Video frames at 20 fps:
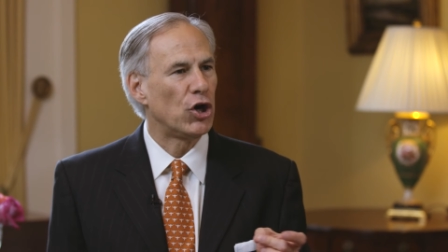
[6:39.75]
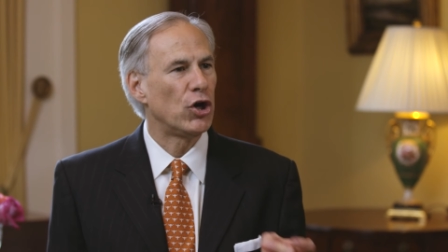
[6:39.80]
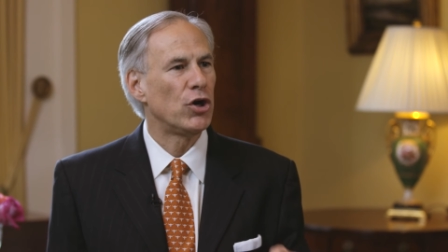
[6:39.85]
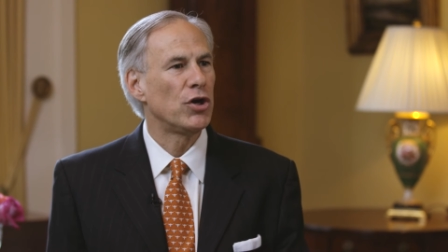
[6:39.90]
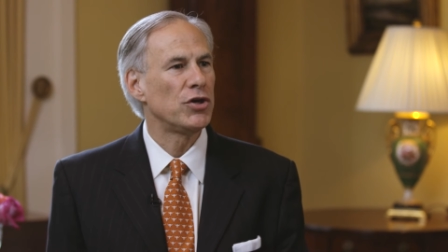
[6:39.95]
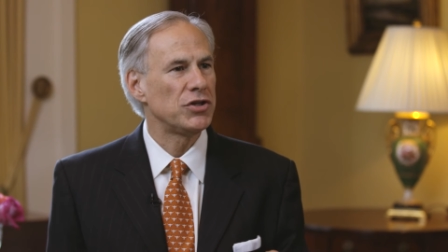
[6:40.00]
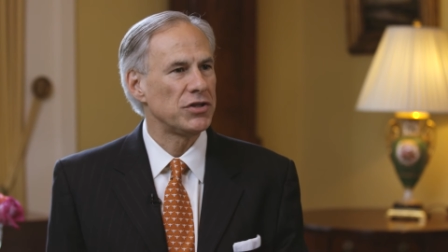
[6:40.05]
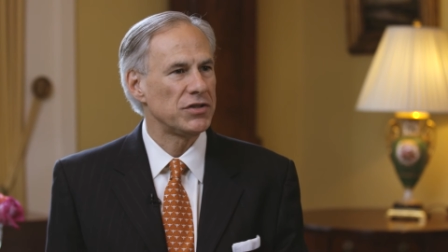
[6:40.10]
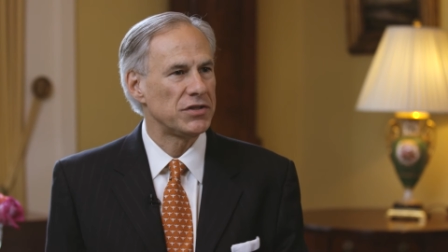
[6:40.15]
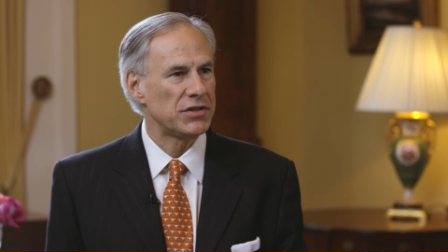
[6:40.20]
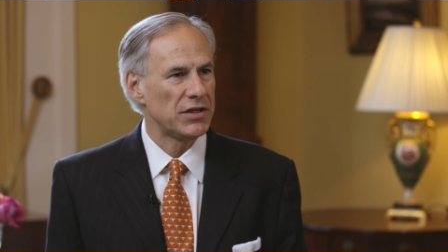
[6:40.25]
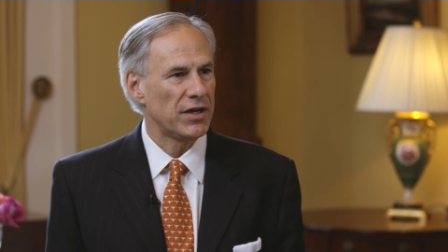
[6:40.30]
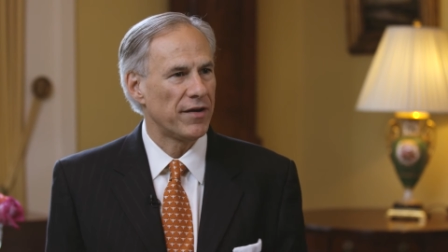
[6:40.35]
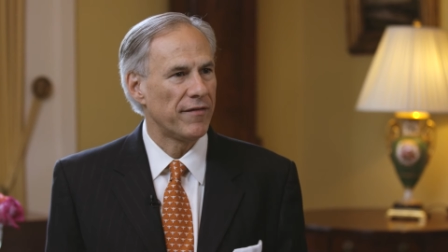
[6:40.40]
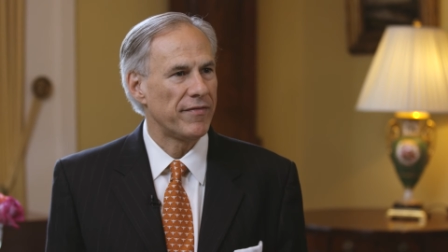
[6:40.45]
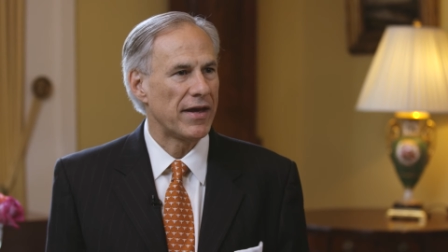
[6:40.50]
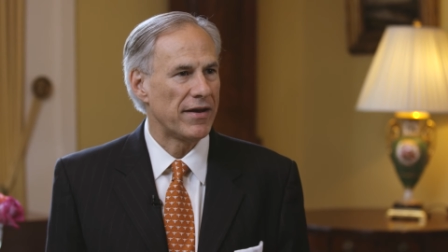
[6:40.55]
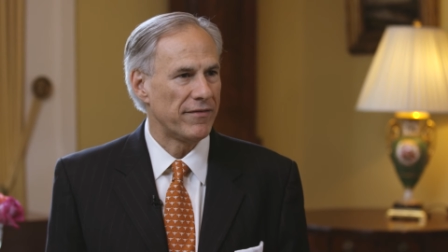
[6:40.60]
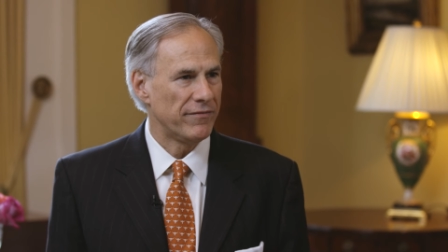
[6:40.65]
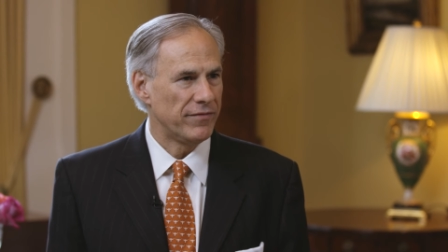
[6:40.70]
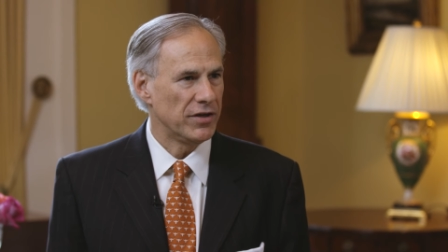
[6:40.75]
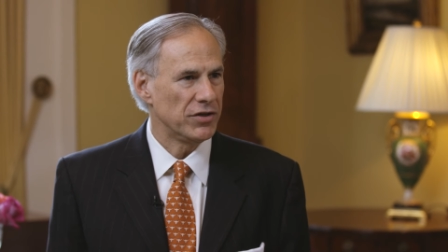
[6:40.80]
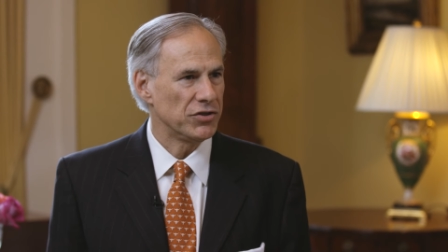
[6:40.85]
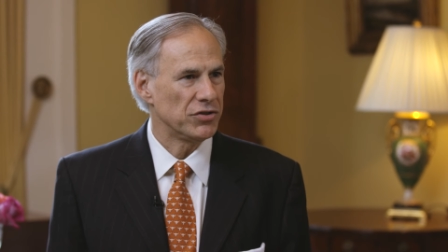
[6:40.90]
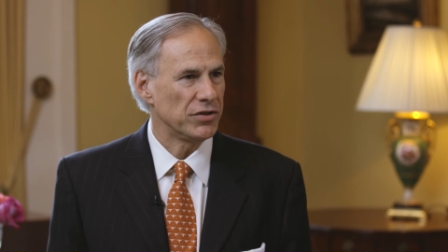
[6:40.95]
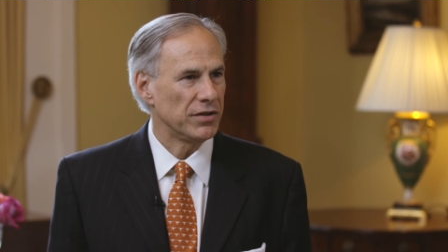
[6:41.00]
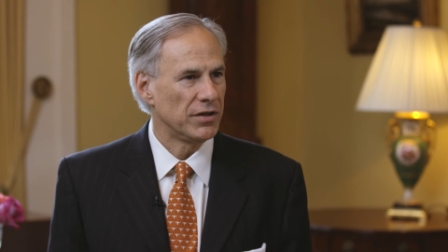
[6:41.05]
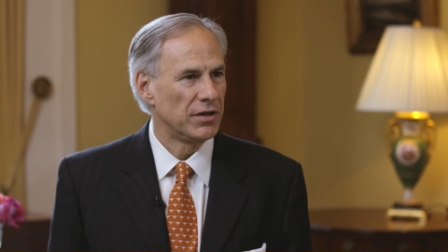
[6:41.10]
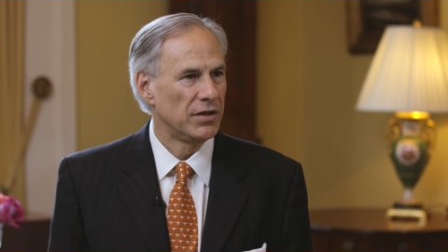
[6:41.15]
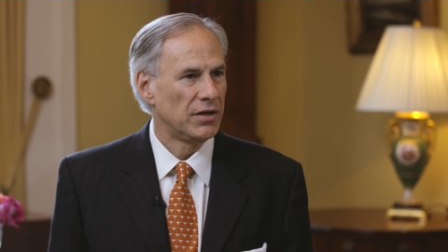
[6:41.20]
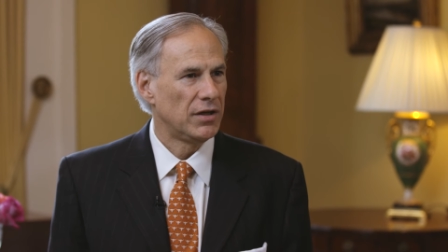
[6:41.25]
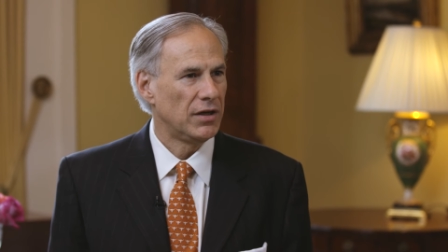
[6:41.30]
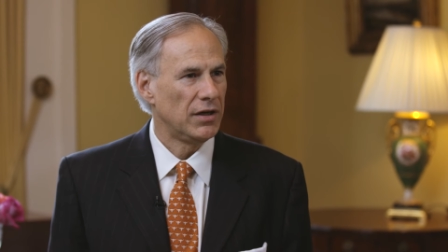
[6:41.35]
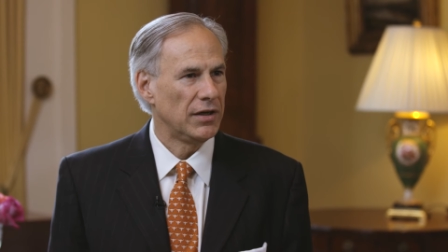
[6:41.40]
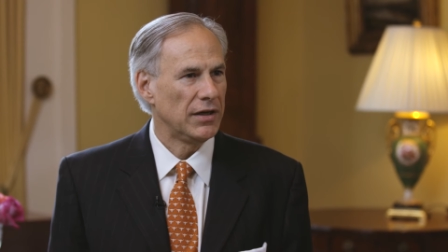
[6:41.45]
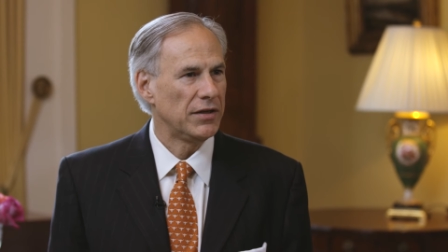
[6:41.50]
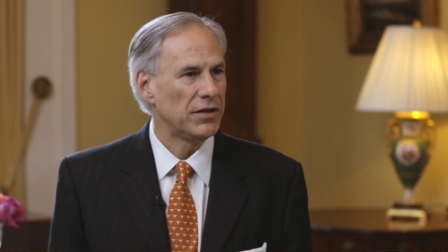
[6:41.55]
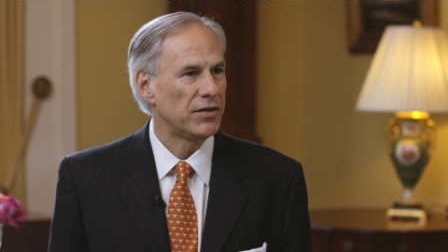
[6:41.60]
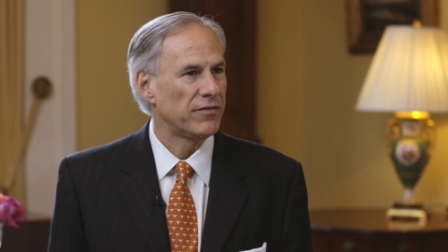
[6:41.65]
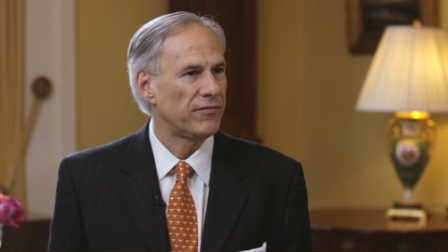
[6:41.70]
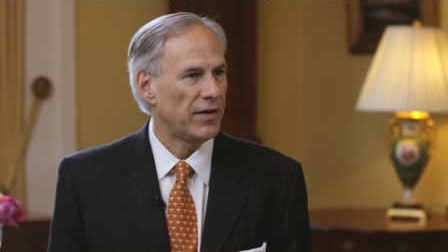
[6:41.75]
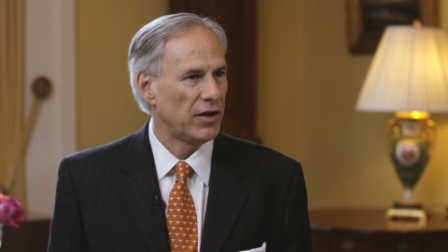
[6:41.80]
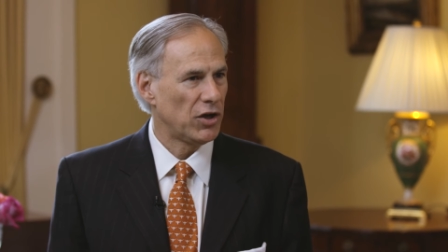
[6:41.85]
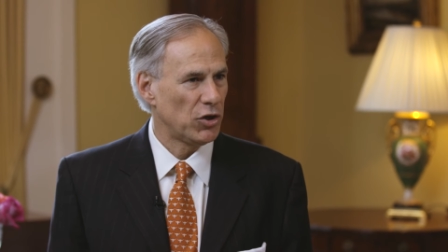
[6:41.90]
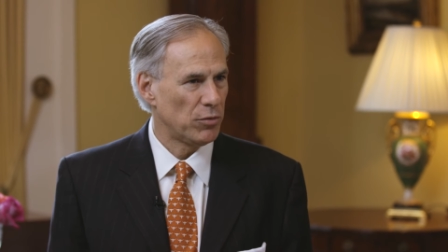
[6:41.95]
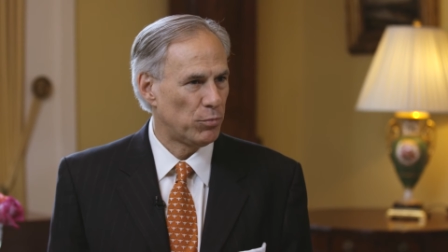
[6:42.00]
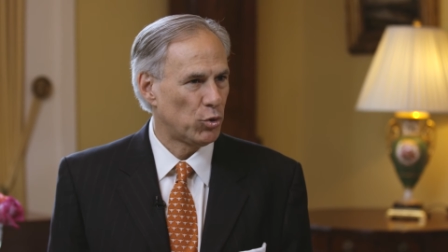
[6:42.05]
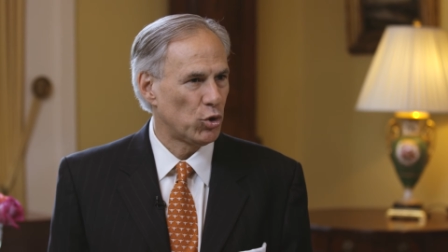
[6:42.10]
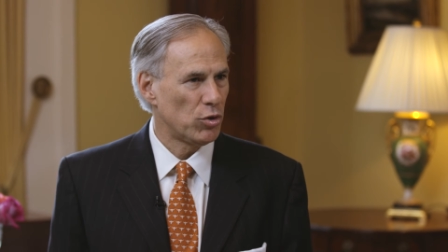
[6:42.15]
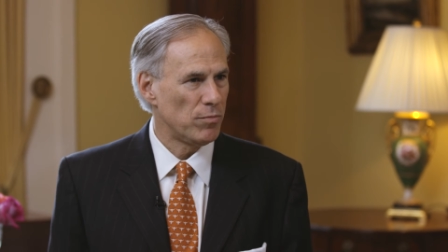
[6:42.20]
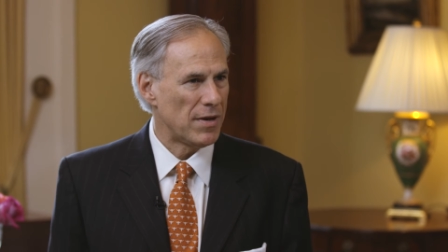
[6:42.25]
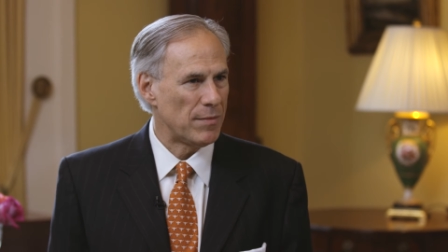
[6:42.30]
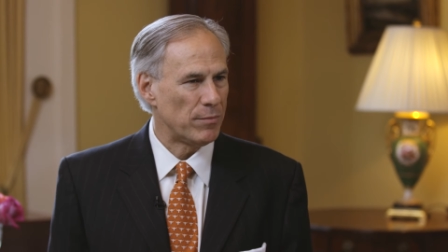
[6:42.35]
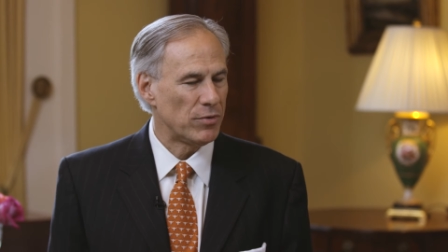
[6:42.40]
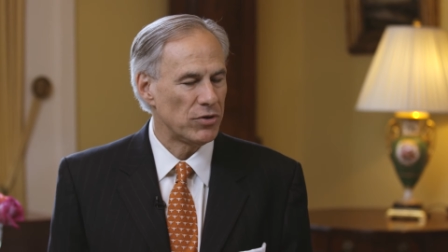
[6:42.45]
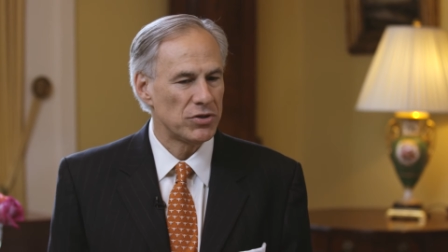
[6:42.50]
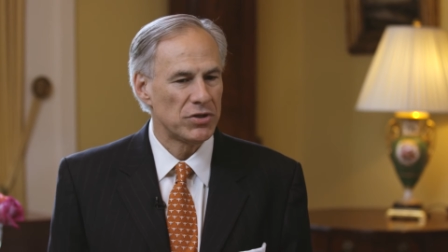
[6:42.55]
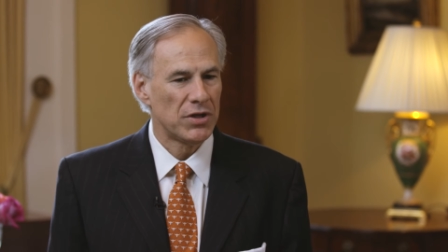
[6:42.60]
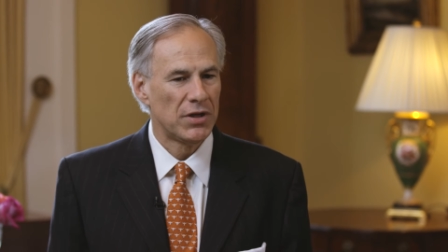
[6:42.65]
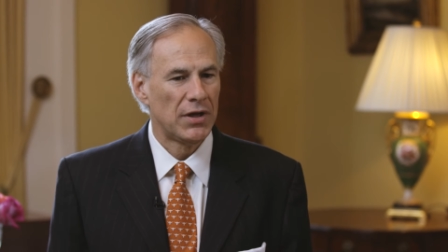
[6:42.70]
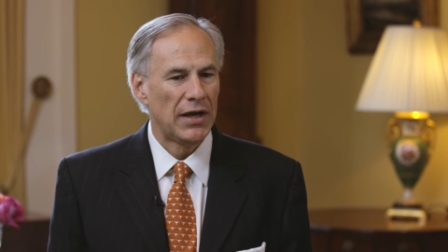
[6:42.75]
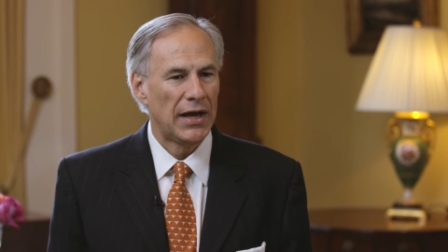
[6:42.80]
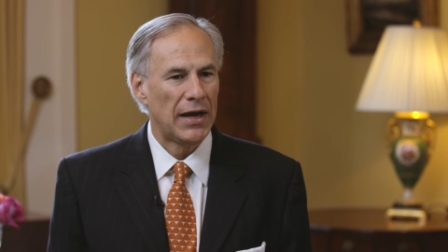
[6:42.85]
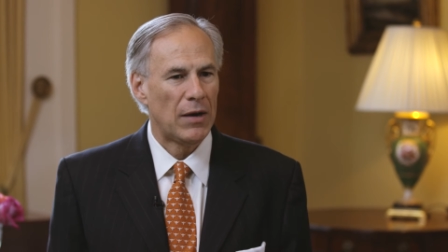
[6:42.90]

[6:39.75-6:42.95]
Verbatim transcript: urgency of that vision in their fellow board members.